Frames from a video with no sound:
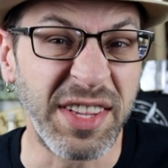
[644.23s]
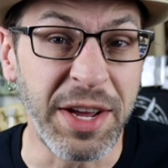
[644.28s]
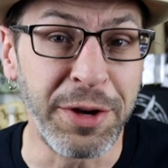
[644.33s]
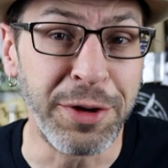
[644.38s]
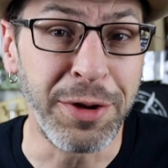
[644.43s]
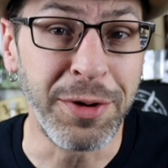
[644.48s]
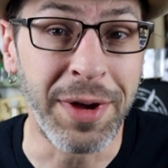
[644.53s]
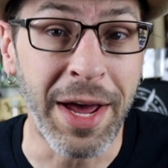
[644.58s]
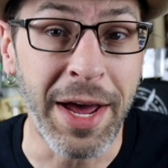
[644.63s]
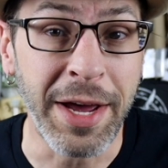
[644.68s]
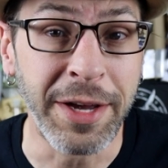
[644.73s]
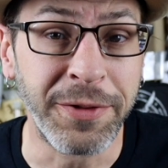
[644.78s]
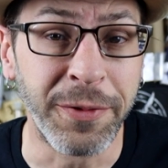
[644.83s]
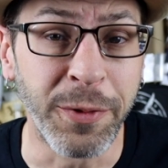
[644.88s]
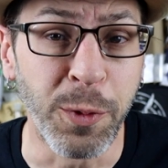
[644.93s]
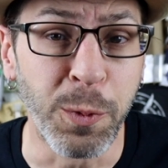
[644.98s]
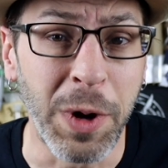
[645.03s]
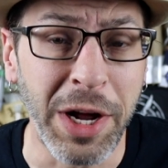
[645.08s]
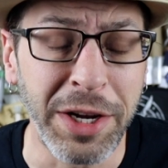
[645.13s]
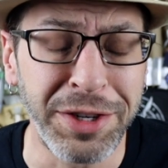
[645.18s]
Thank you guys
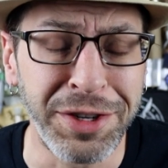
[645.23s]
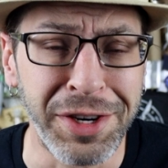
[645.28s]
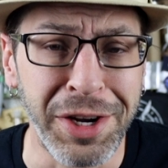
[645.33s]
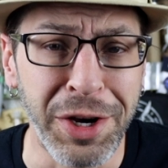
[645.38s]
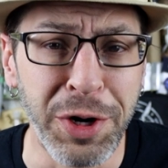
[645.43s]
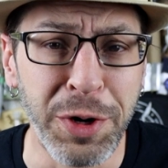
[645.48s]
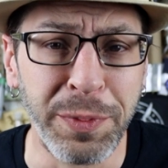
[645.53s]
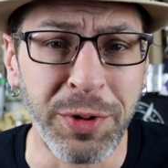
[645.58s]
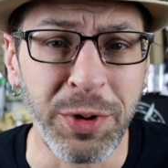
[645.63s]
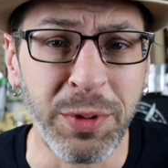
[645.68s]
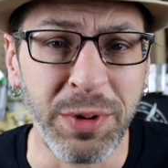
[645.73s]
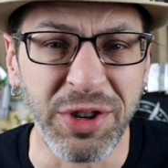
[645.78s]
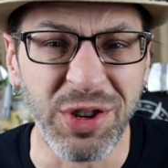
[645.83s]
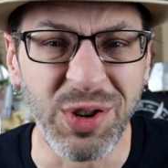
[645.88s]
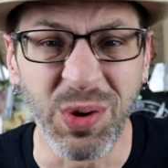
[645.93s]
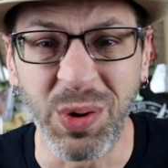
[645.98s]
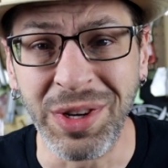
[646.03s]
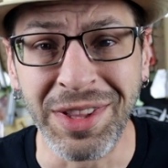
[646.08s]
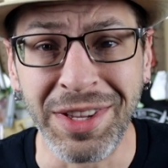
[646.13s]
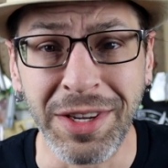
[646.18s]
for watching. I hope you
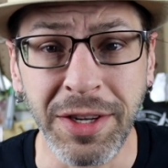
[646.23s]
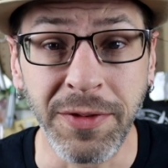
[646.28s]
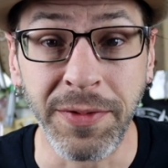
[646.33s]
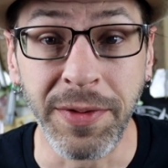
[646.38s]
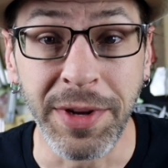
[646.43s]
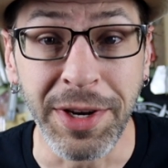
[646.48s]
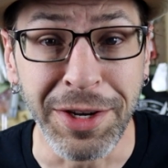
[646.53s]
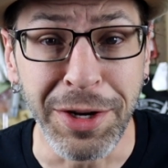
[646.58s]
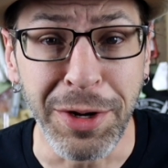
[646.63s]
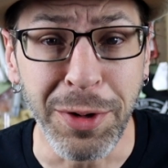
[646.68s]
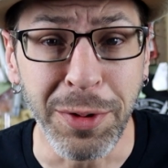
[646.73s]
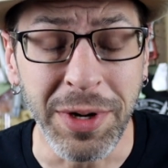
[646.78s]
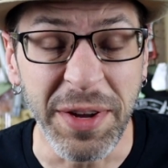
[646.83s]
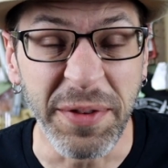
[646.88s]
enjoyed this video.